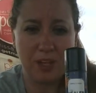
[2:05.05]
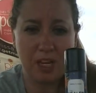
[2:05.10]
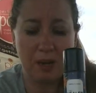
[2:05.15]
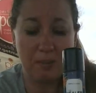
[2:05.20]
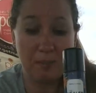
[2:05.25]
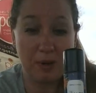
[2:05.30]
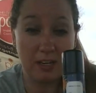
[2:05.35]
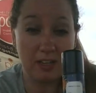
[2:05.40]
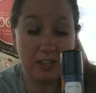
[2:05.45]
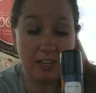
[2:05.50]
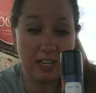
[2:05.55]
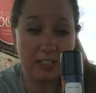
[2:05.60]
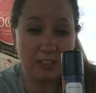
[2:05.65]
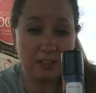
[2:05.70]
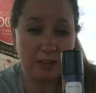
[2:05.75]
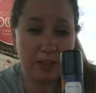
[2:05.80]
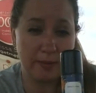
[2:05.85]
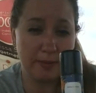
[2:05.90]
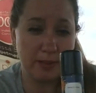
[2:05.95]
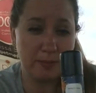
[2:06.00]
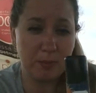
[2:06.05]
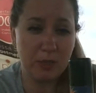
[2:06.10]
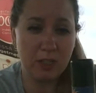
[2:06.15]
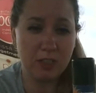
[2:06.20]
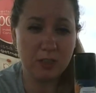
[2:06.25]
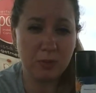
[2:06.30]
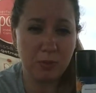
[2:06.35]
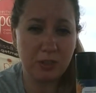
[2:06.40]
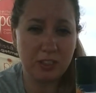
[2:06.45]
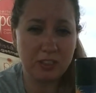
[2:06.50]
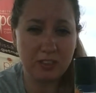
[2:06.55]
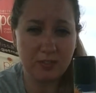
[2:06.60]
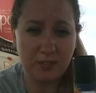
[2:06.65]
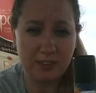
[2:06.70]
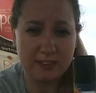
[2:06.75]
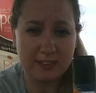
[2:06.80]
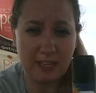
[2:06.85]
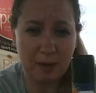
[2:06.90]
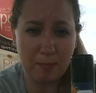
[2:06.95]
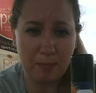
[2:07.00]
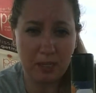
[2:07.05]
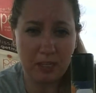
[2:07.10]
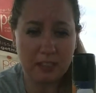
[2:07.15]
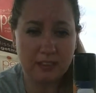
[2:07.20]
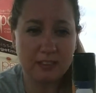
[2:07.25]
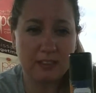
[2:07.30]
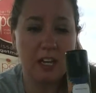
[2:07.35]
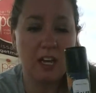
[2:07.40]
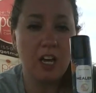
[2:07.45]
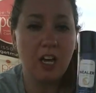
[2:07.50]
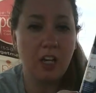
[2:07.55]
Minor cuts, scrapes, burns. We use it for sunburns.